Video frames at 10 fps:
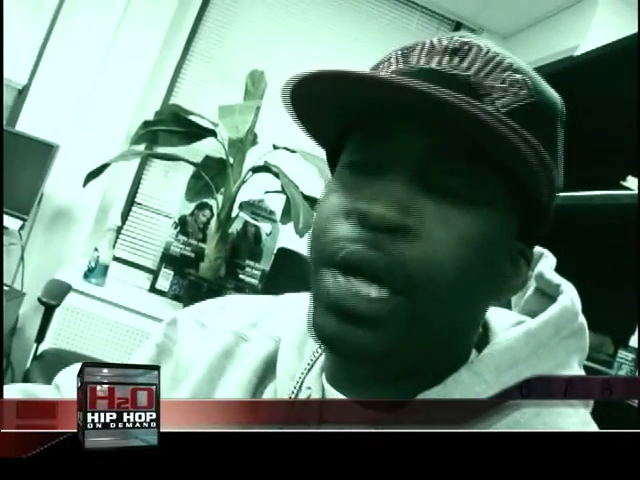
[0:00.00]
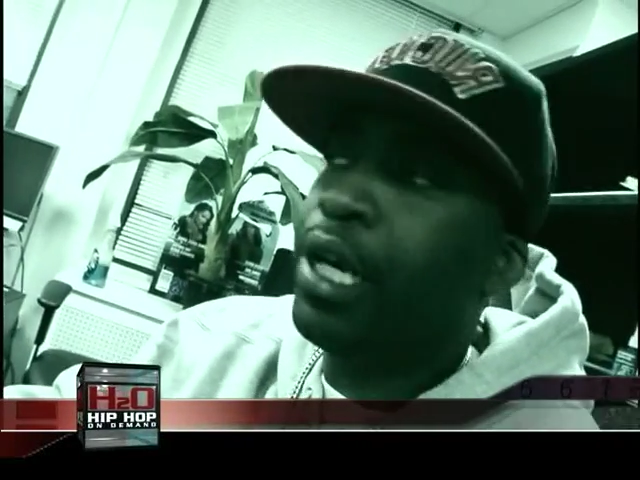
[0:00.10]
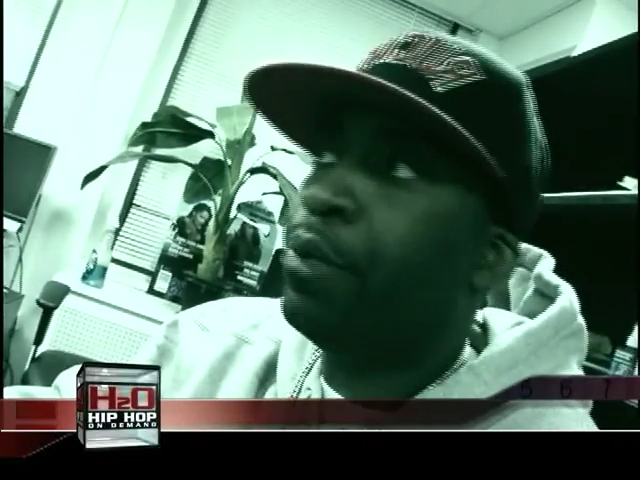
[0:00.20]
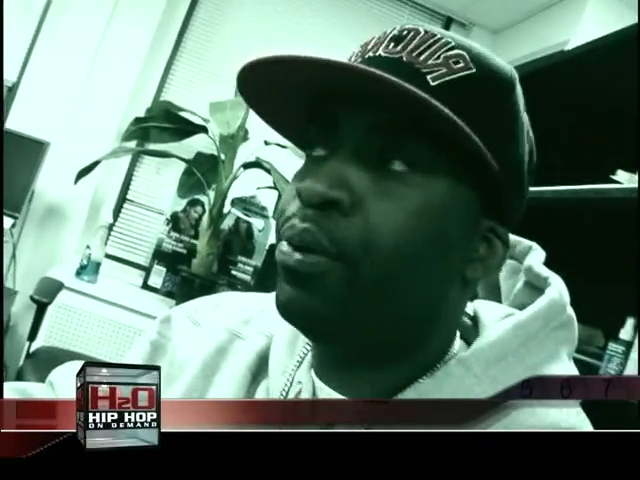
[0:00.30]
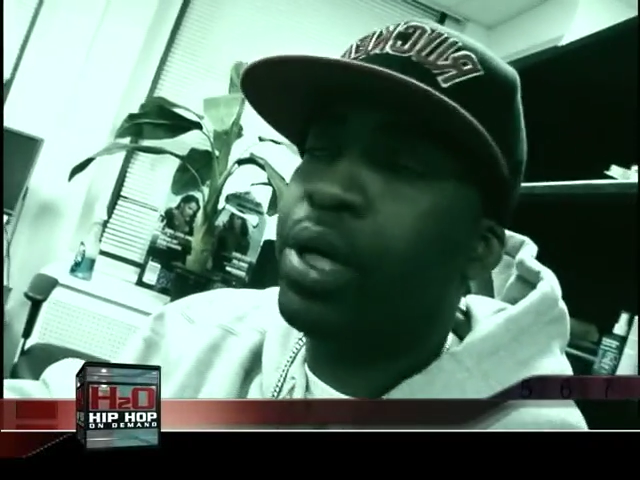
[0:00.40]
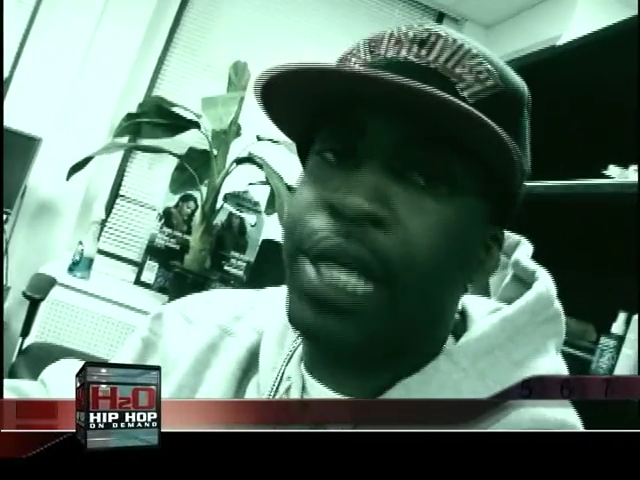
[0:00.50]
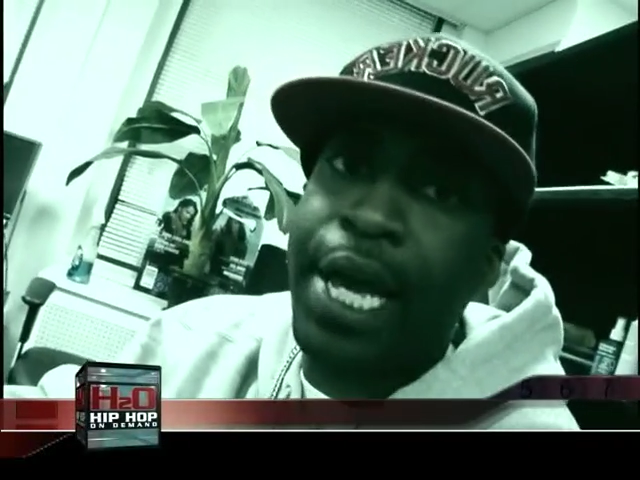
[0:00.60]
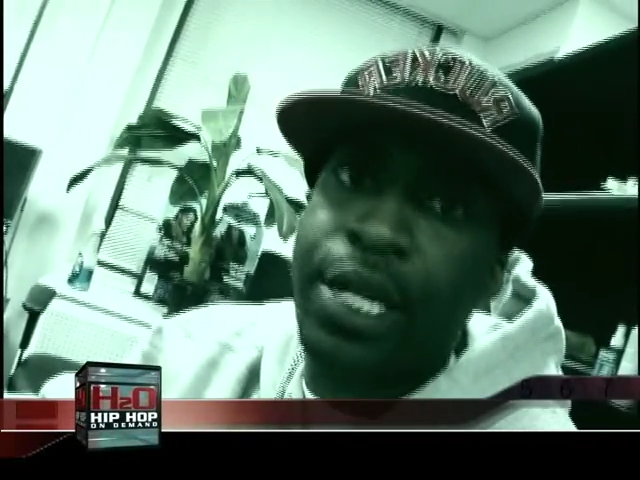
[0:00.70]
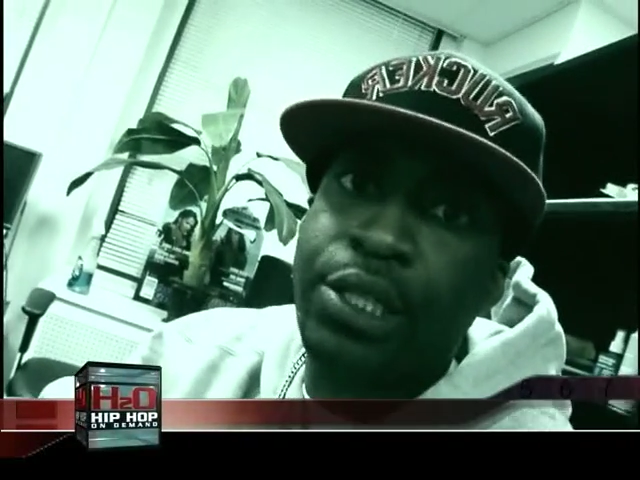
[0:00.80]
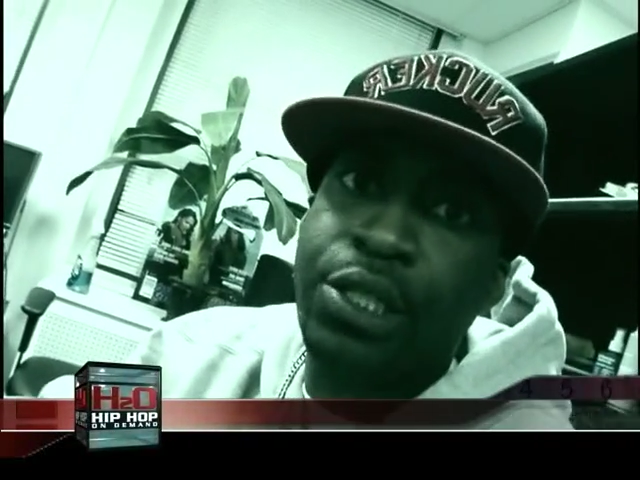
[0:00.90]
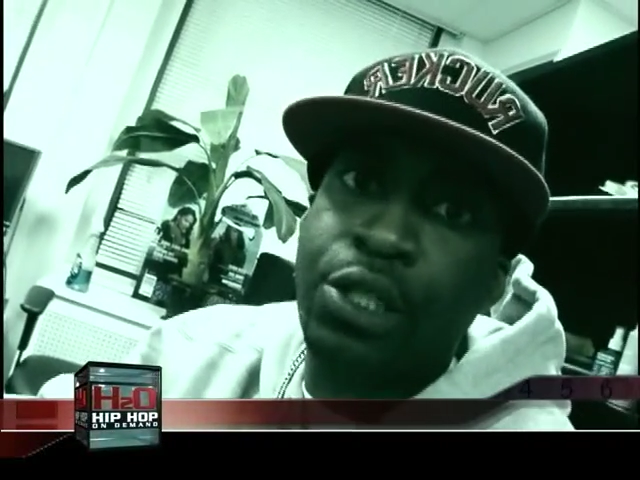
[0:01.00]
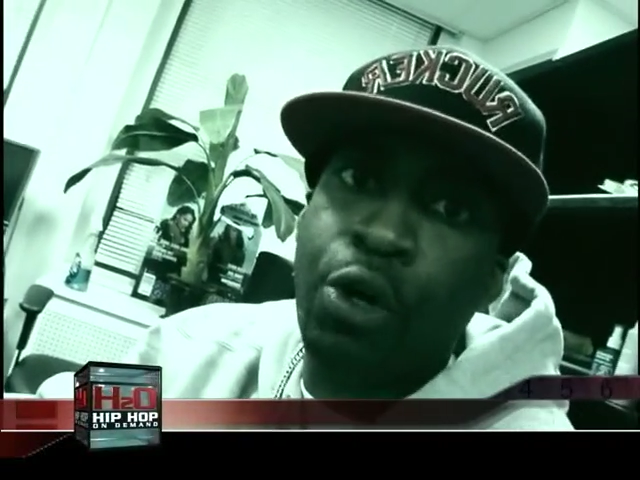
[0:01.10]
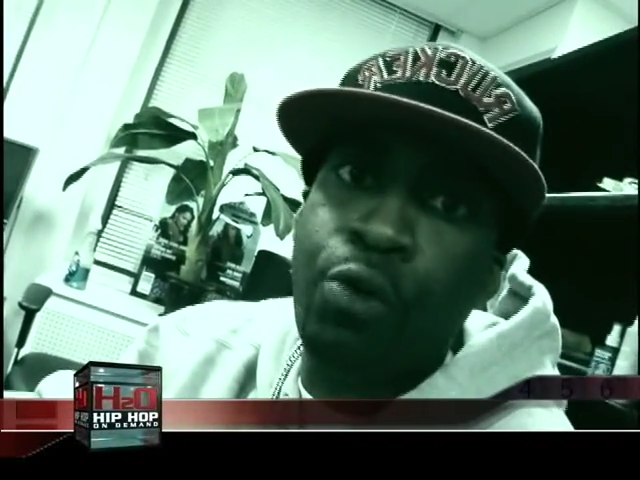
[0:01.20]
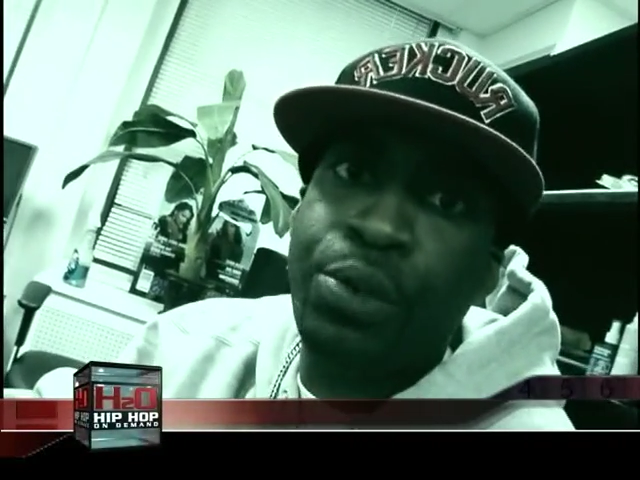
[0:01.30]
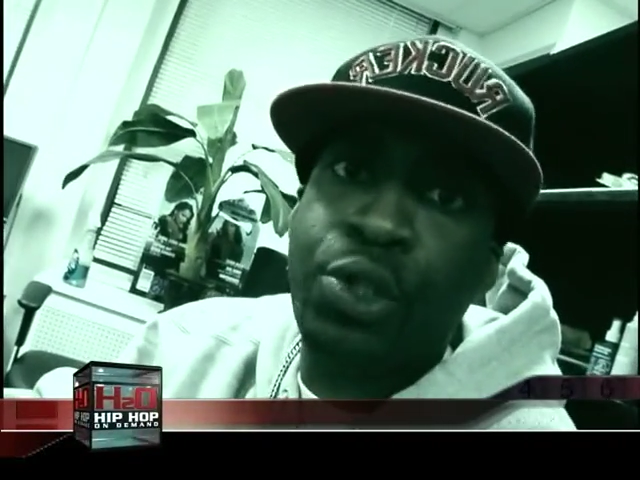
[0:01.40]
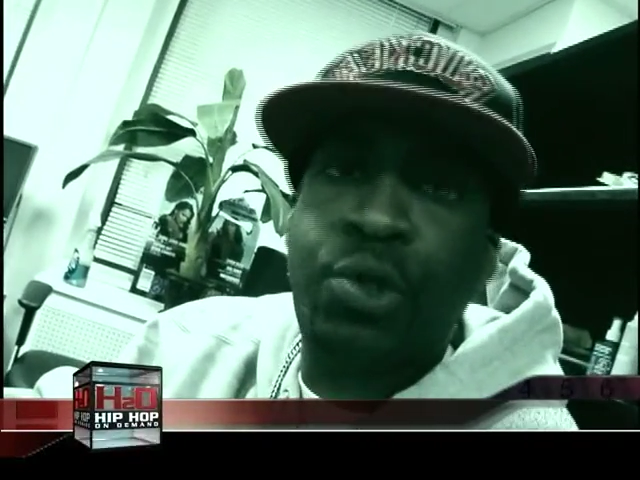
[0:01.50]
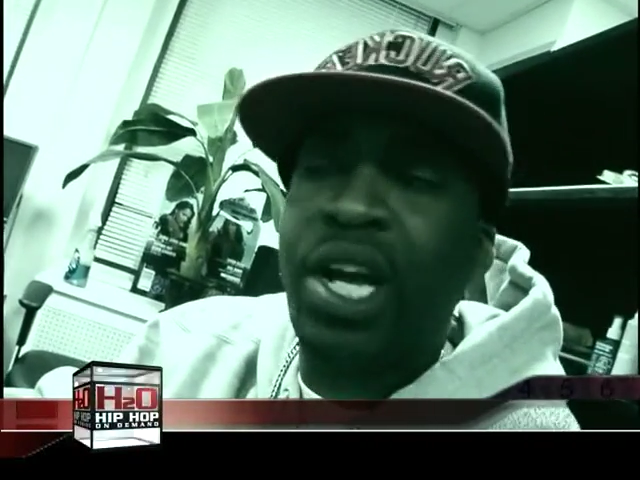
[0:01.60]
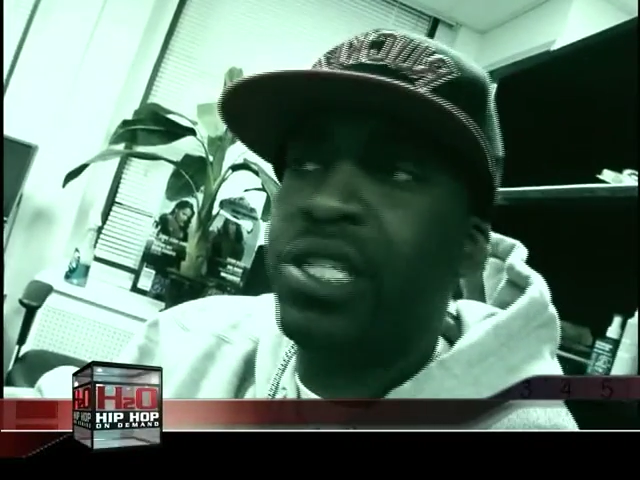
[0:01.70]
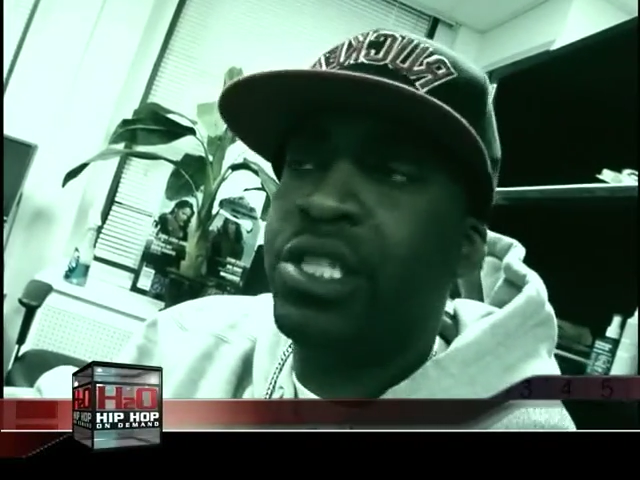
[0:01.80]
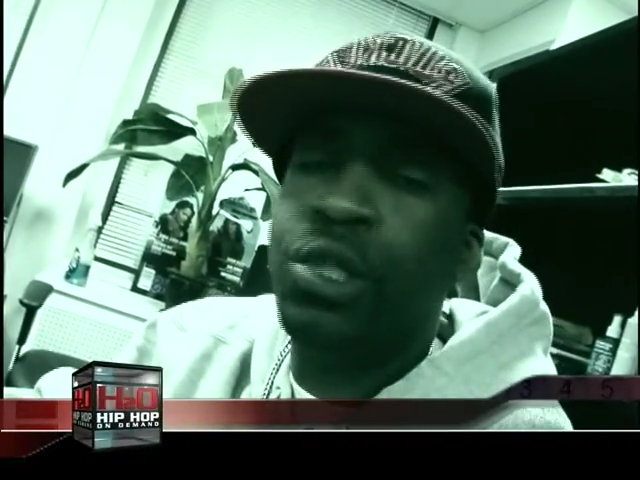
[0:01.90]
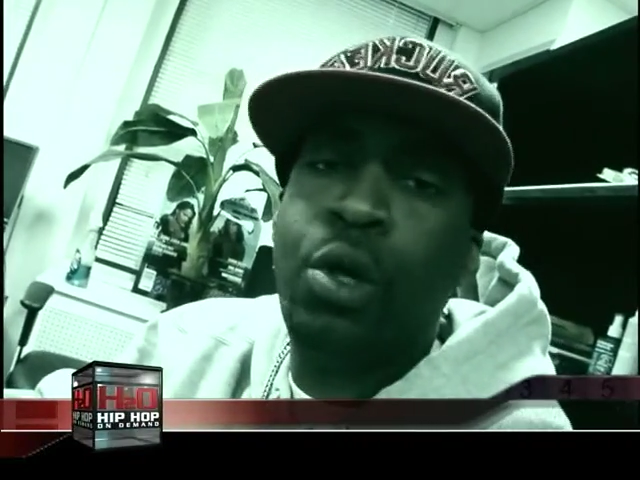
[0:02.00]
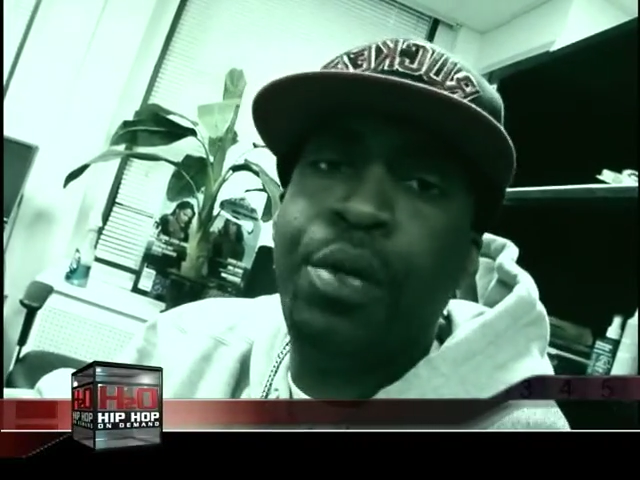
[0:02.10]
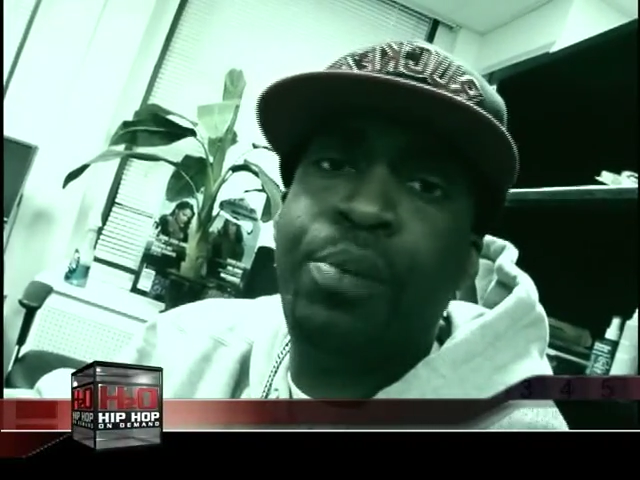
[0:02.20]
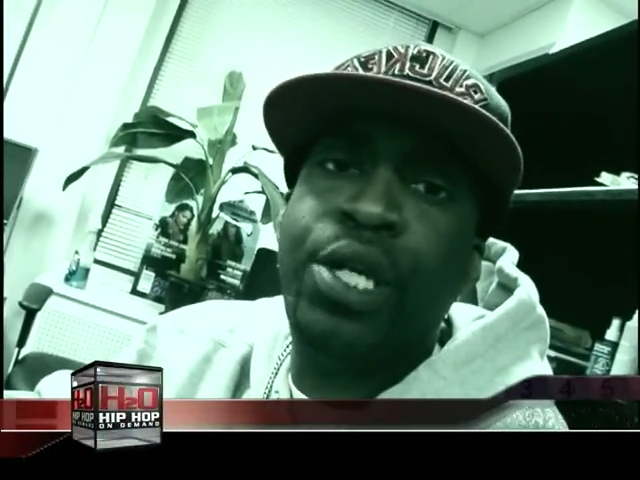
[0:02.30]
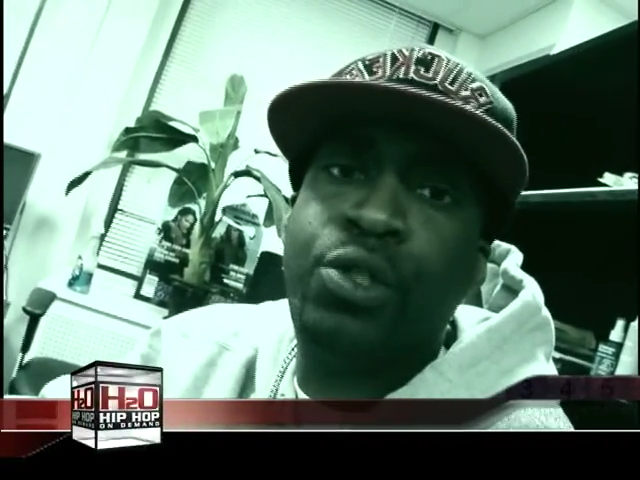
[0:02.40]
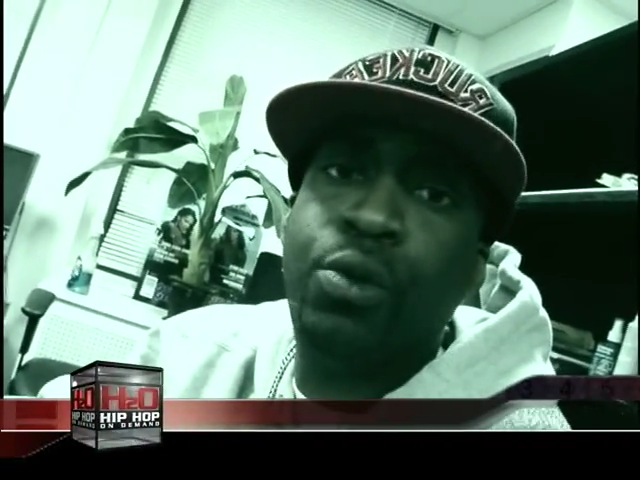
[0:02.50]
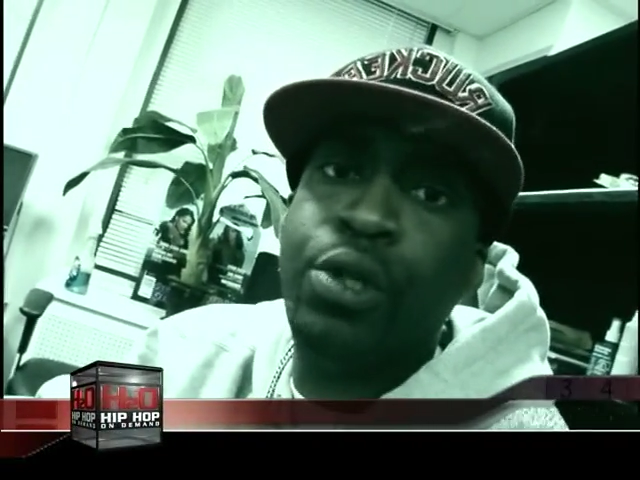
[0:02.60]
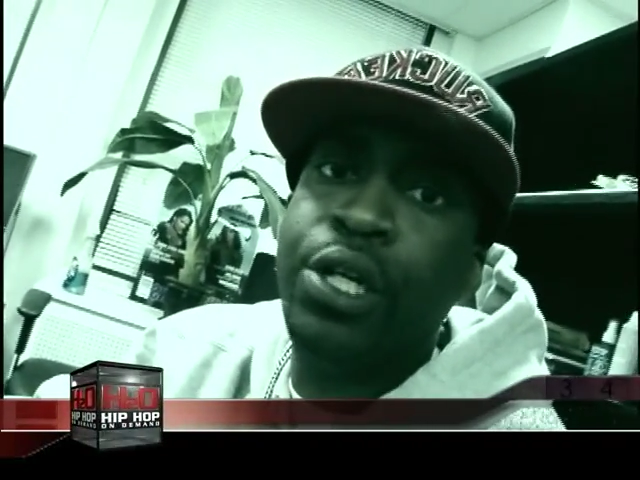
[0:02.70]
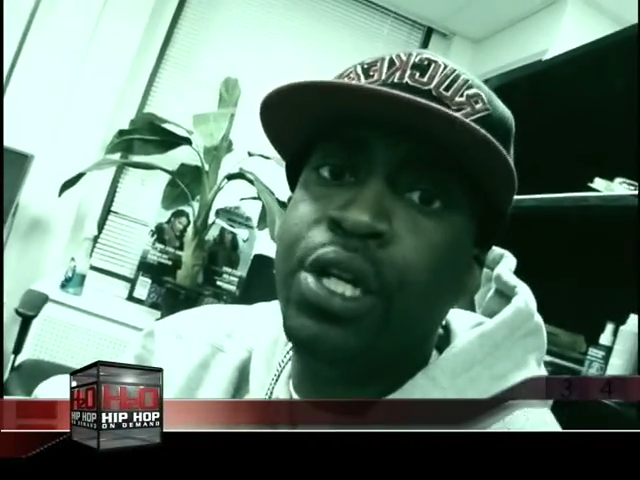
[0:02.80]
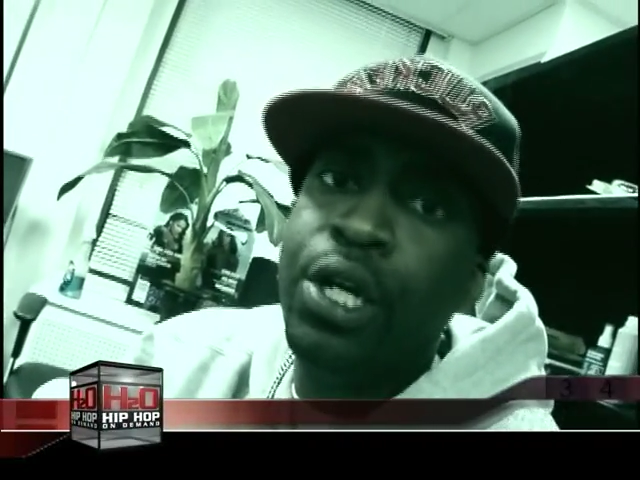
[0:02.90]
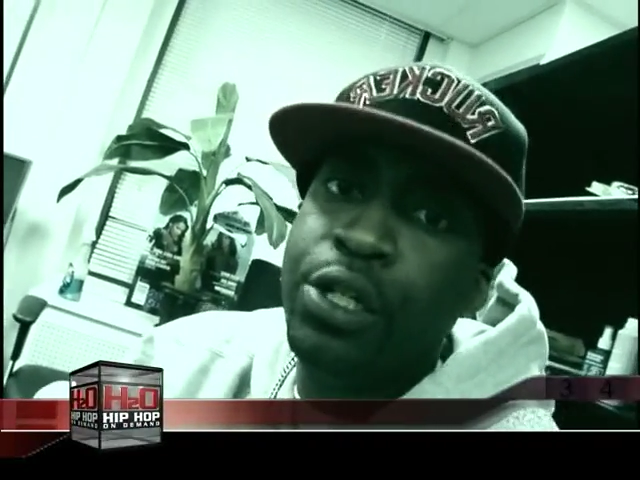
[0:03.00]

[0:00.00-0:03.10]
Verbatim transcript: and they put Cashis and Obie Trice and Lloyd Banks on it